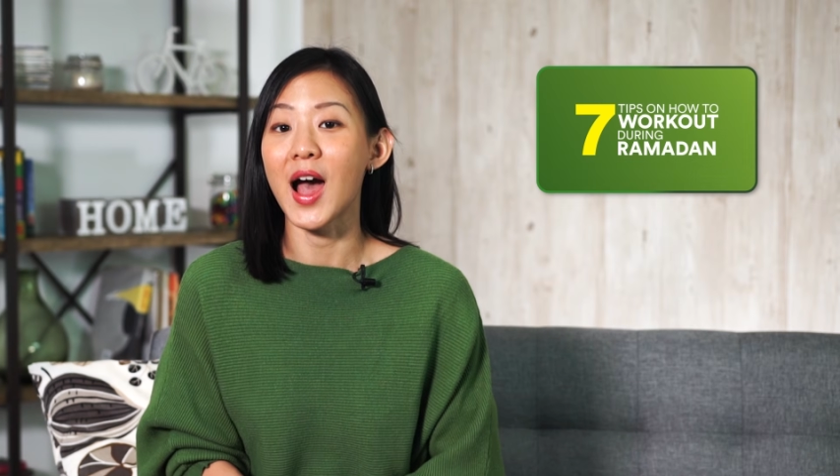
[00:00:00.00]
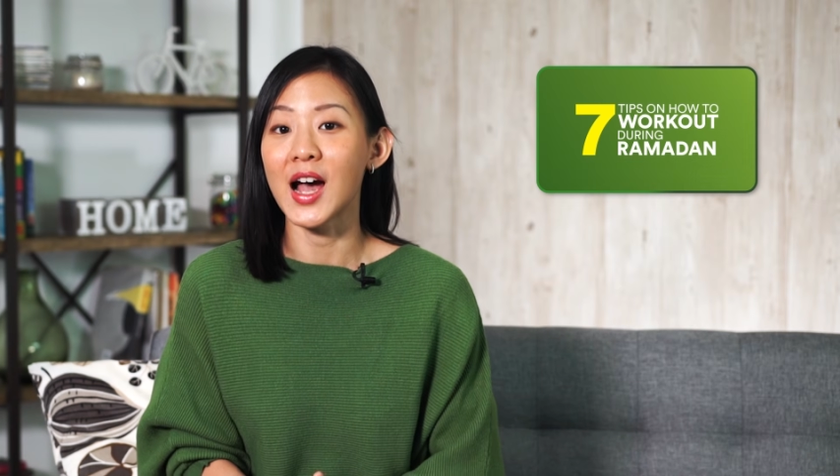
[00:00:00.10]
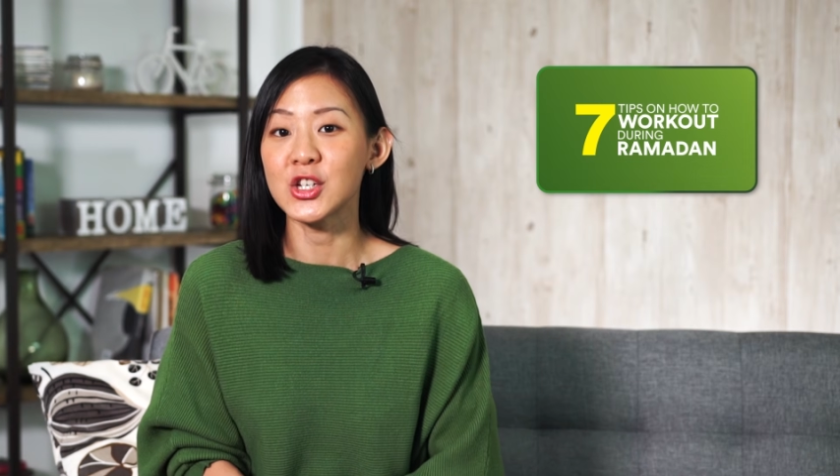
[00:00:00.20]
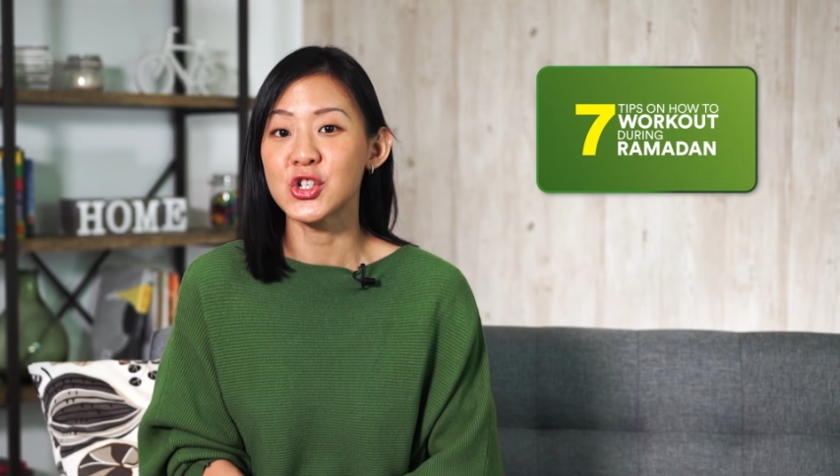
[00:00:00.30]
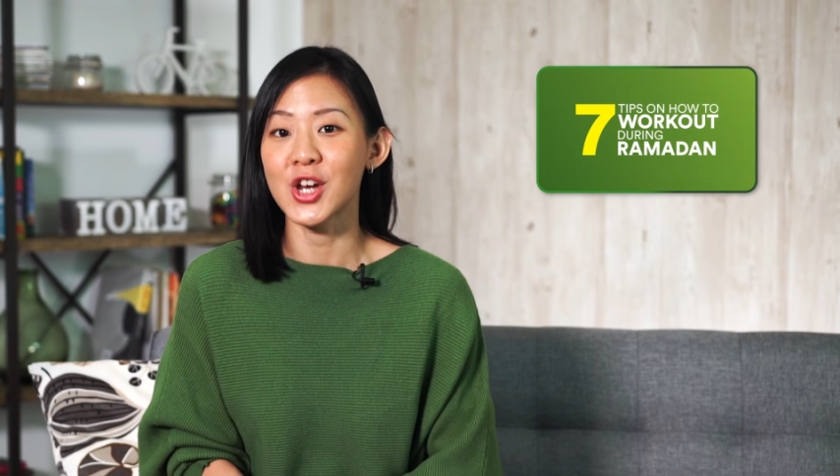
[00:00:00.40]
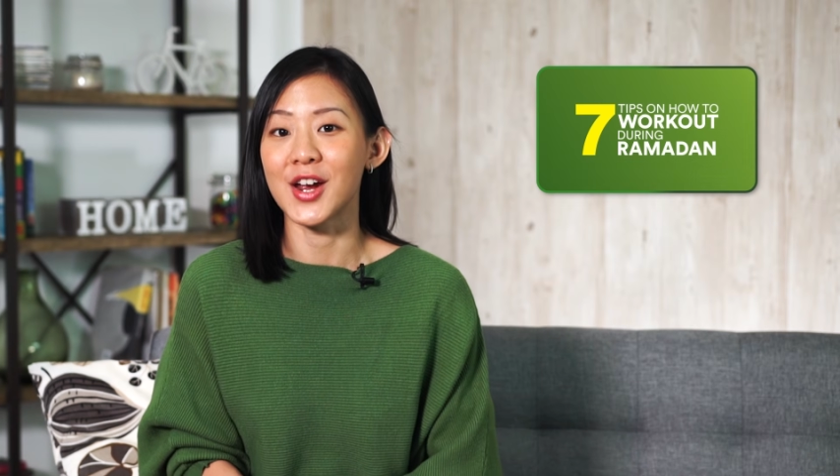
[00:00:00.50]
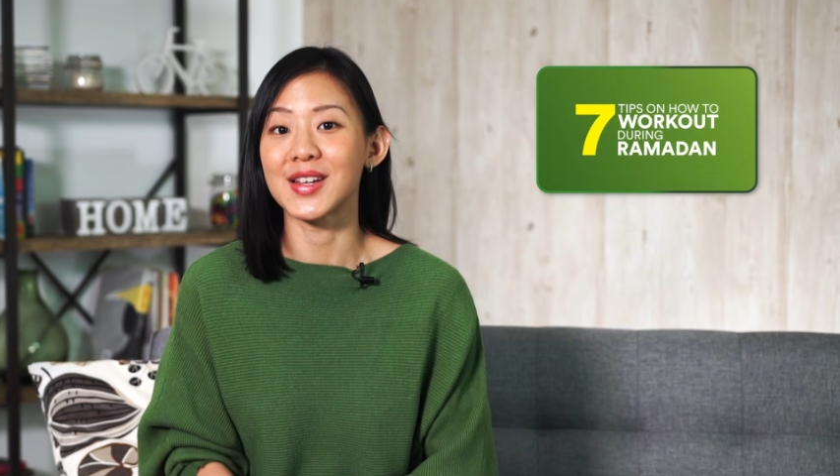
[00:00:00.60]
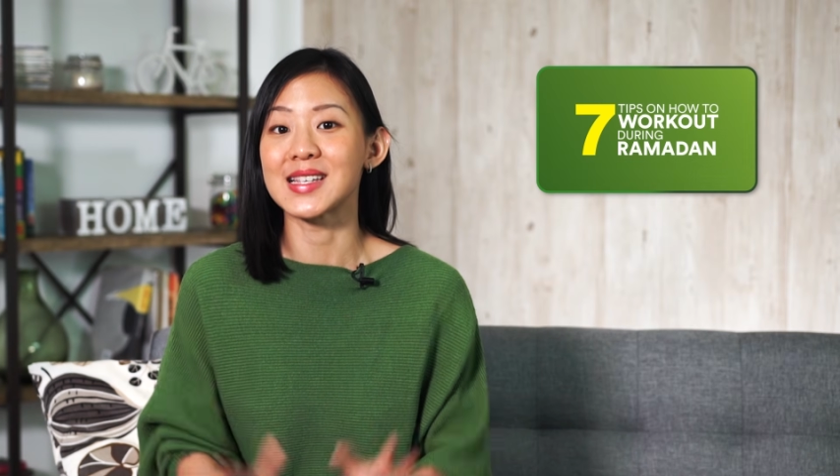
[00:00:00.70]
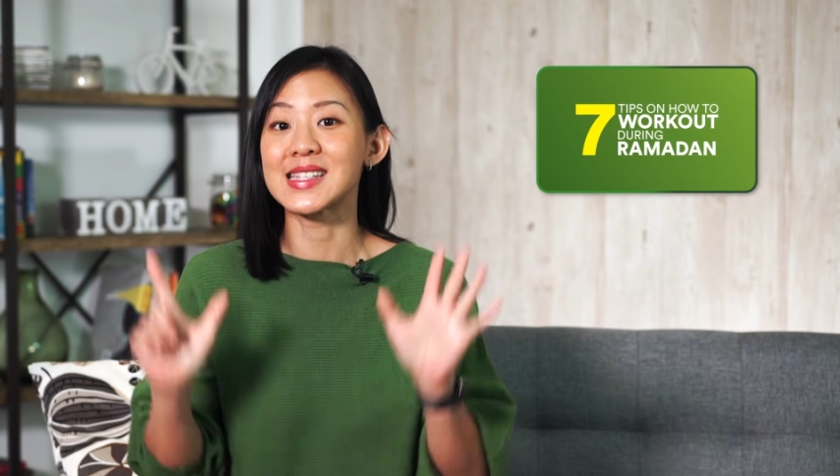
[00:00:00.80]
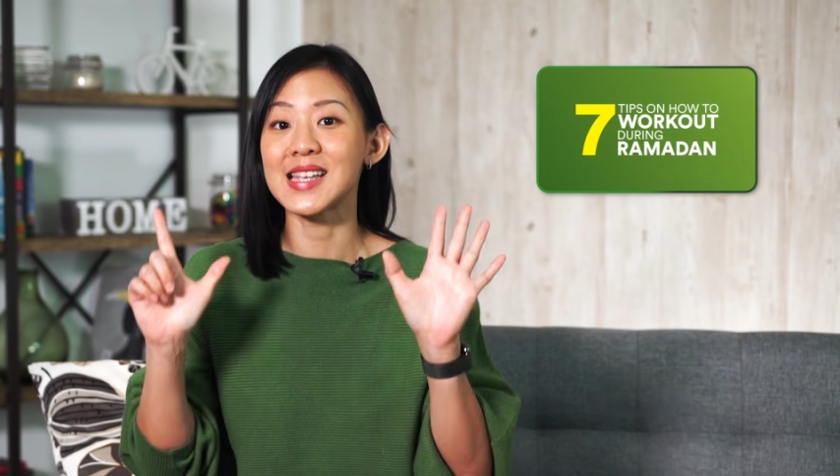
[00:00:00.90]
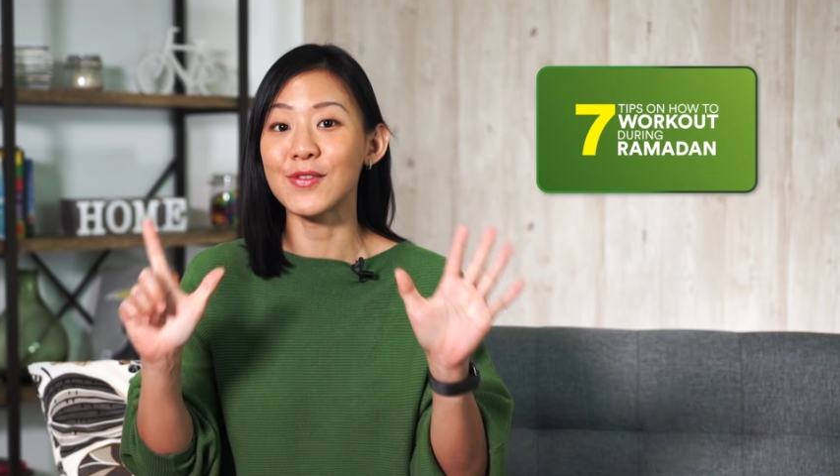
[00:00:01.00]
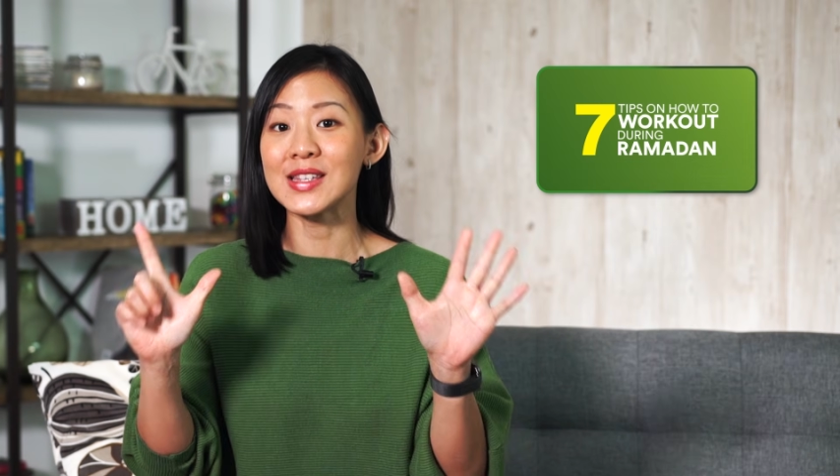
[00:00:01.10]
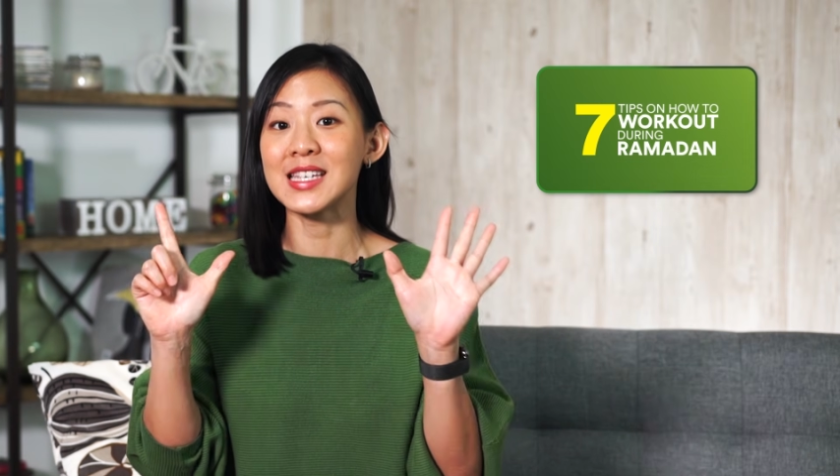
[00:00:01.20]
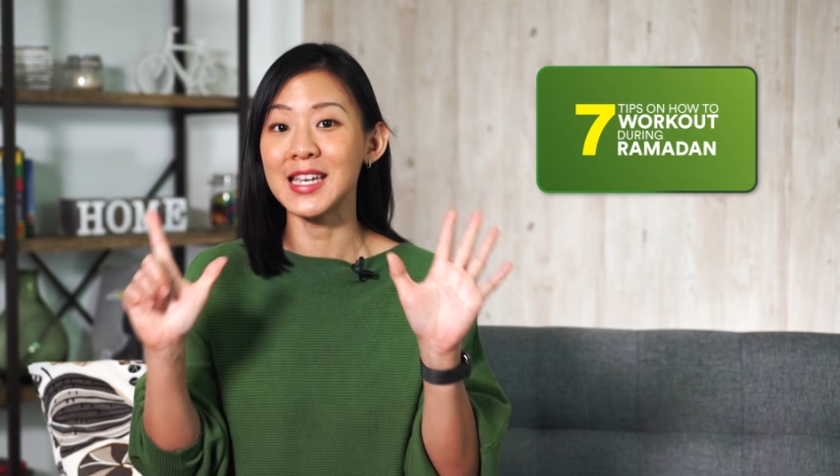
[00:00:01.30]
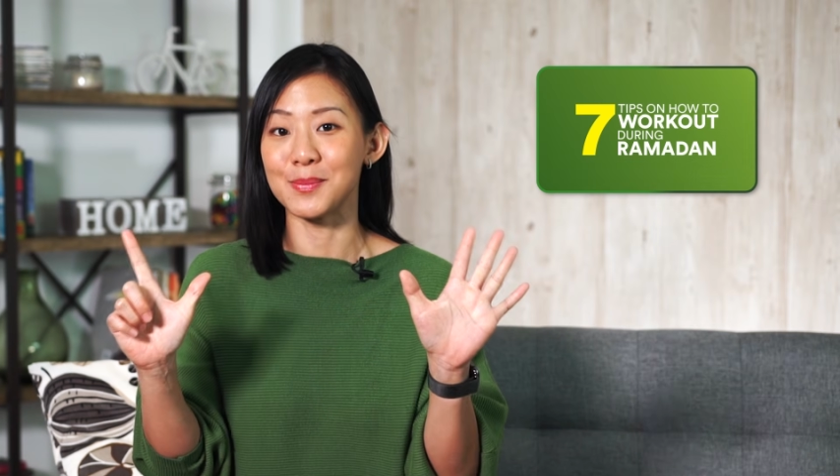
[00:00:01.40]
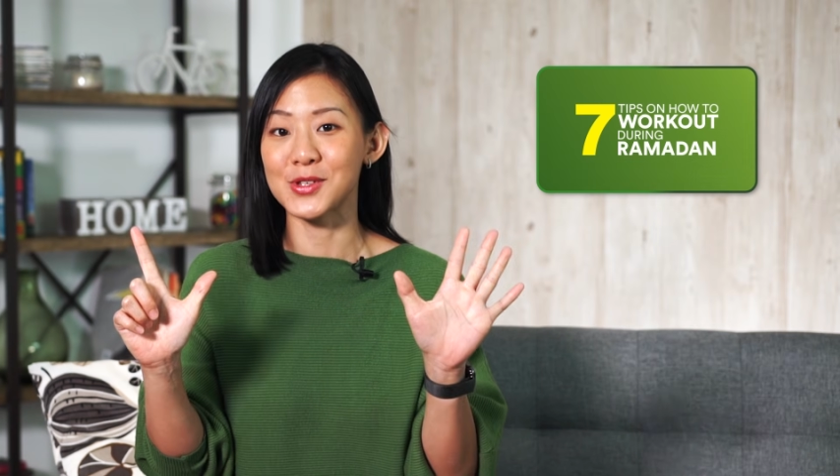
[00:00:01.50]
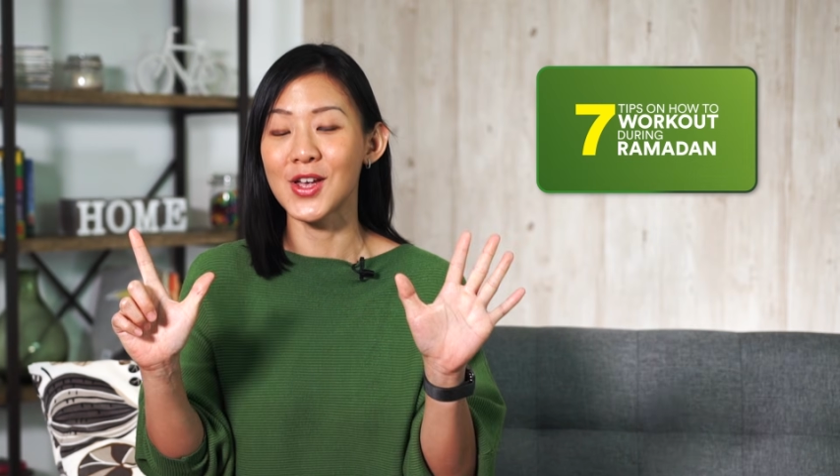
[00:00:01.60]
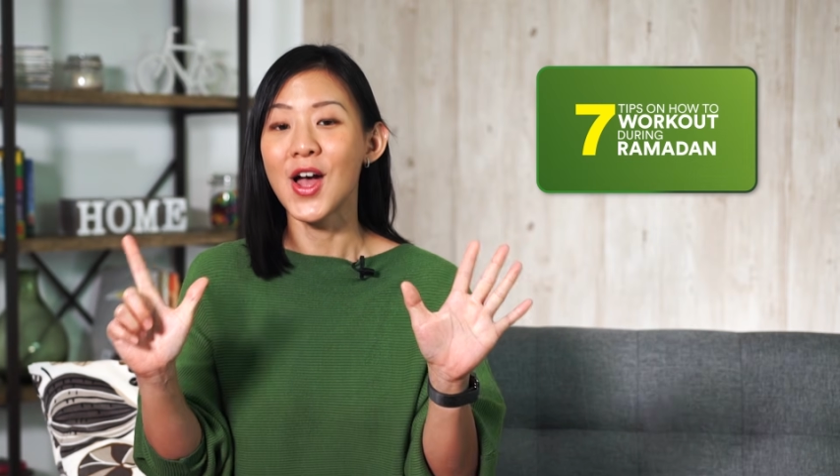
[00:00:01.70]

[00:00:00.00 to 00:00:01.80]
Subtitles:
I shared 7 tips